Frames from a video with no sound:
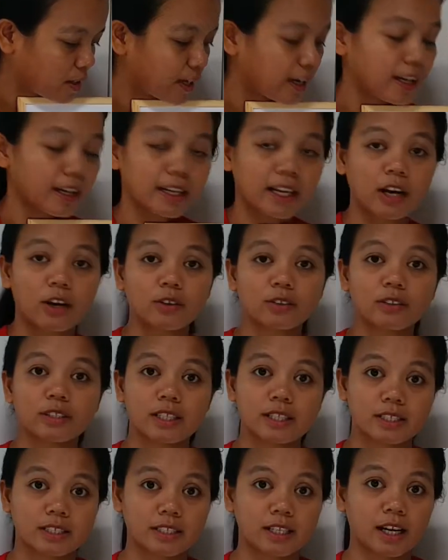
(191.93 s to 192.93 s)
allowed
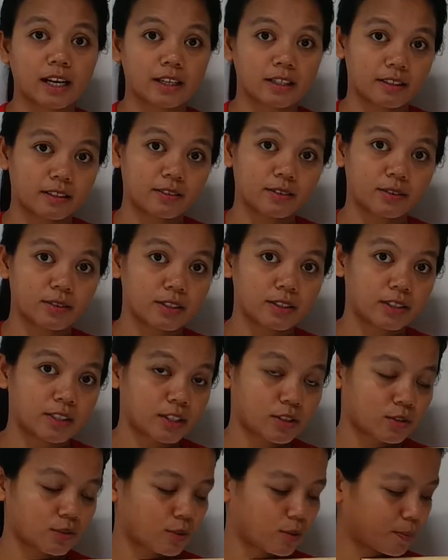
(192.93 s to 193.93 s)
inside
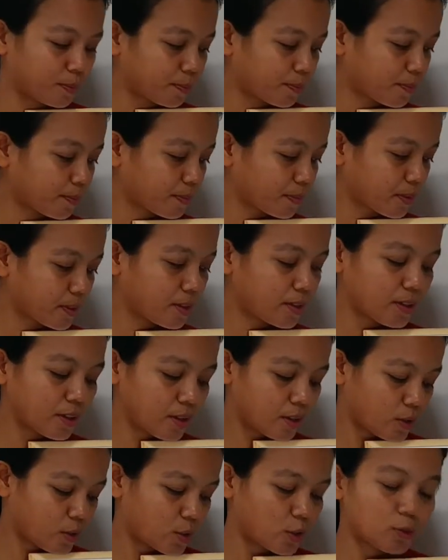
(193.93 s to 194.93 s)
this room.
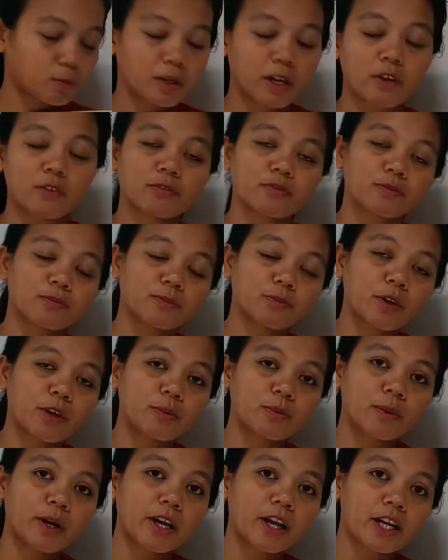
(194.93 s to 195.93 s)
So when
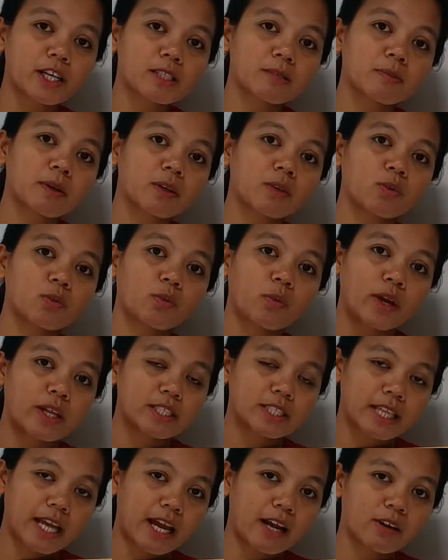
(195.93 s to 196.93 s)
my husband
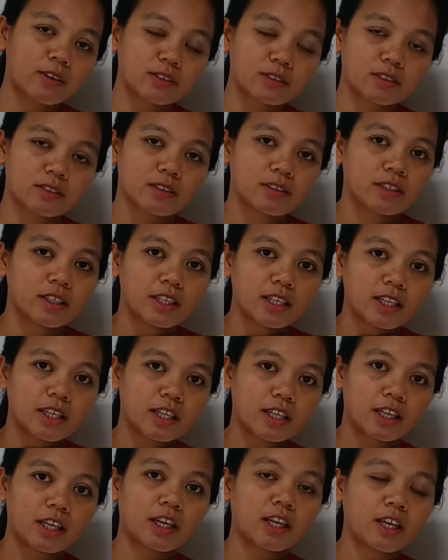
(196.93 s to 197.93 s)
went out,
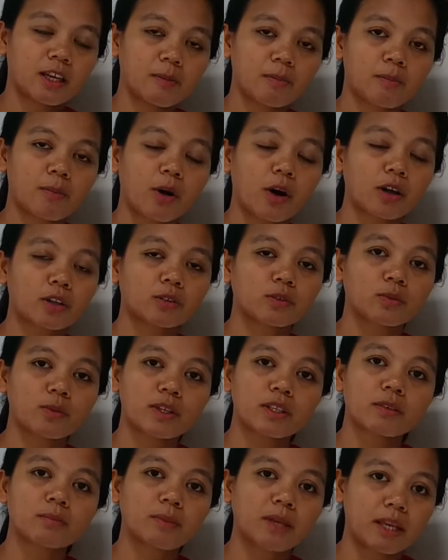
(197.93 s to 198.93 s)
he brought
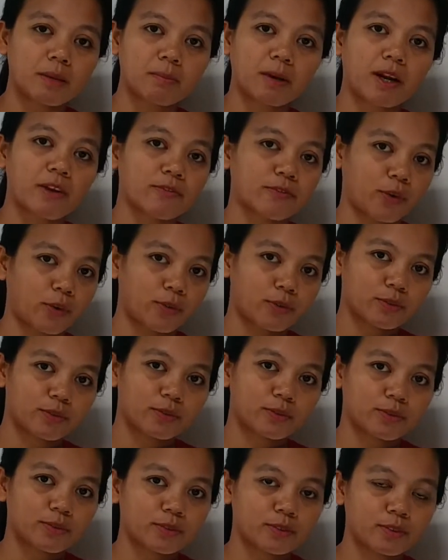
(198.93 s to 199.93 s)
with me my phone.
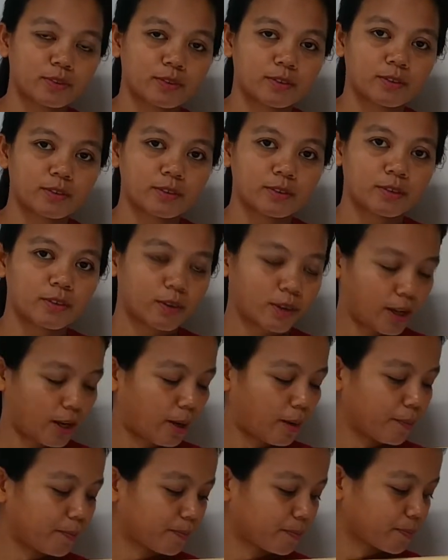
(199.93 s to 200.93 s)

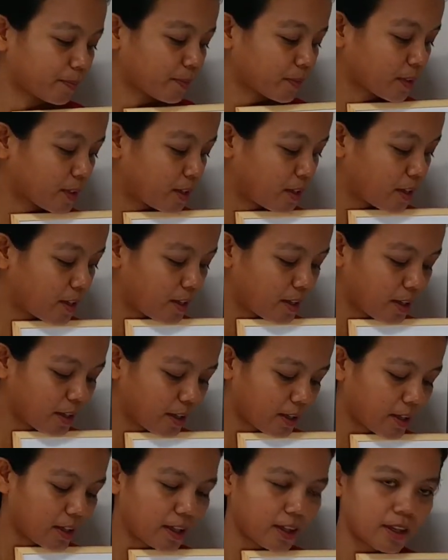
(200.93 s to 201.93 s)
Okay?
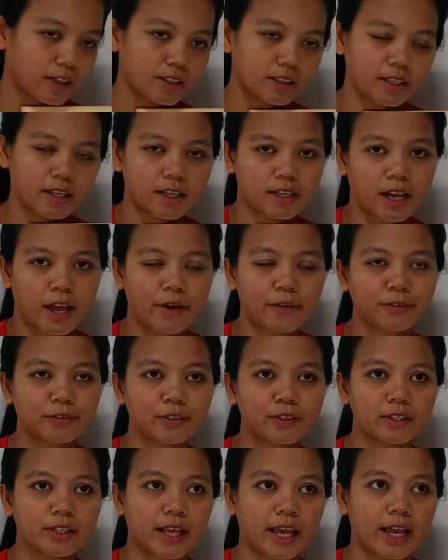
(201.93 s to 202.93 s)
And then
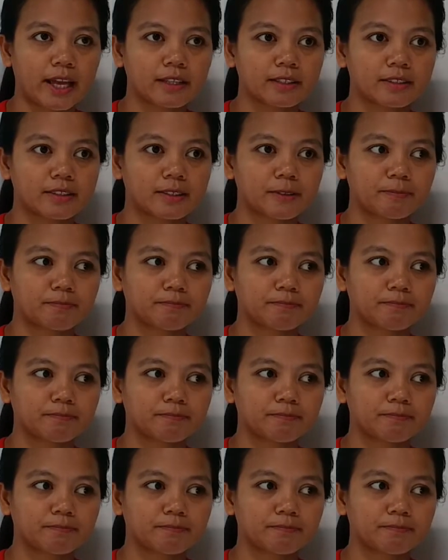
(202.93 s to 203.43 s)
after that,